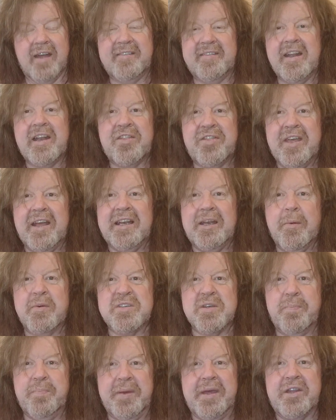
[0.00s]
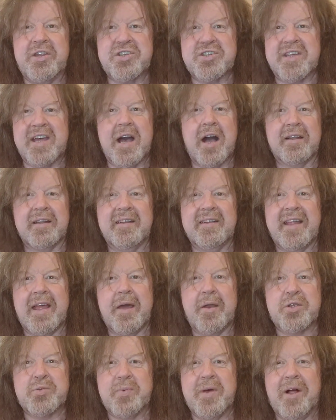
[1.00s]
I did think there was a beach towel in
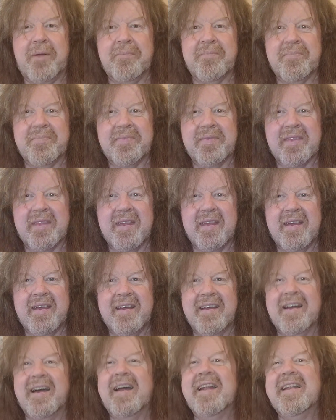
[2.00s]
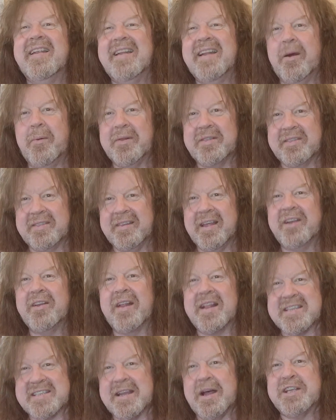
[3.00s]
there as well. Now, I
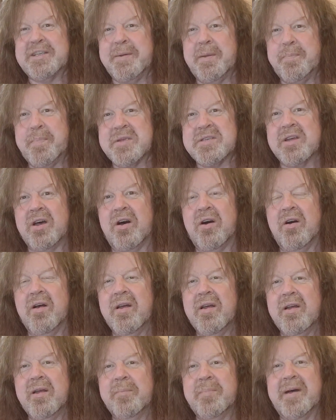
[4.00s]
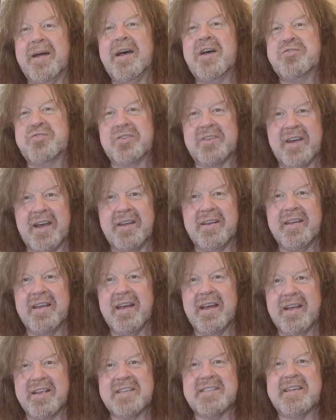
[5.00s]
know that sounds a bit bizarre, but Astradyne
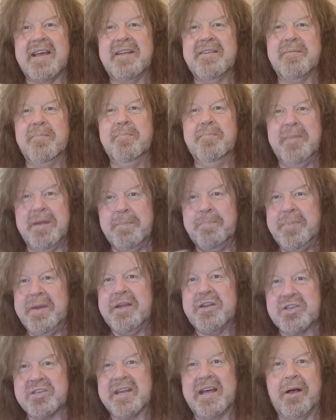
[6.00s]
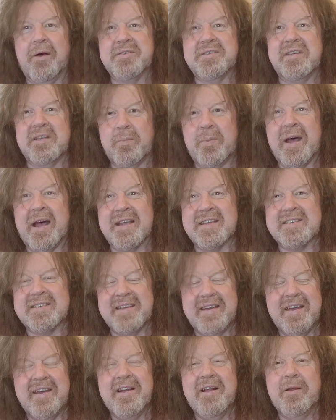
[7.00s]
has sent me beach towels in the
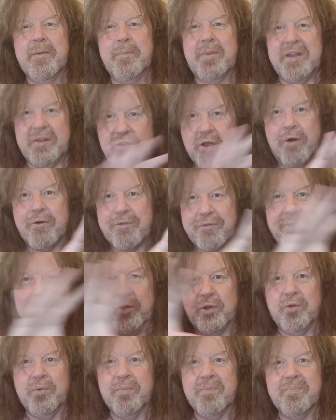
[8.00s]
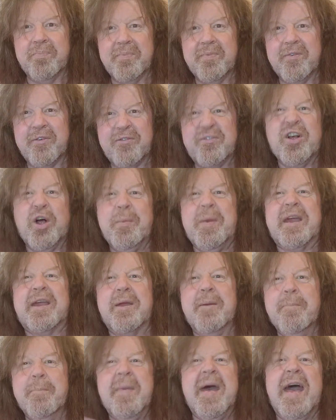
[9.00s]
past, but they've got filmic
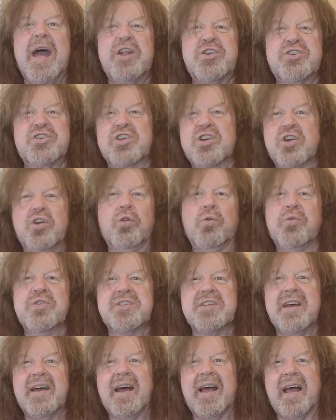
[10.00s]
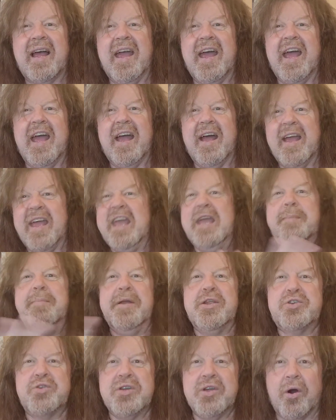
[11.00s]
merch cult
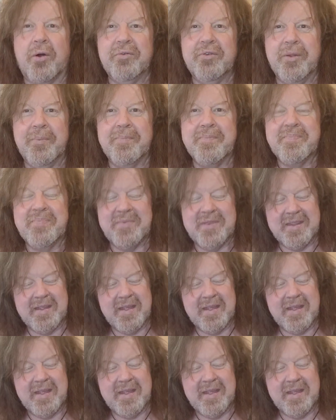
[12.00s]
imagery on them.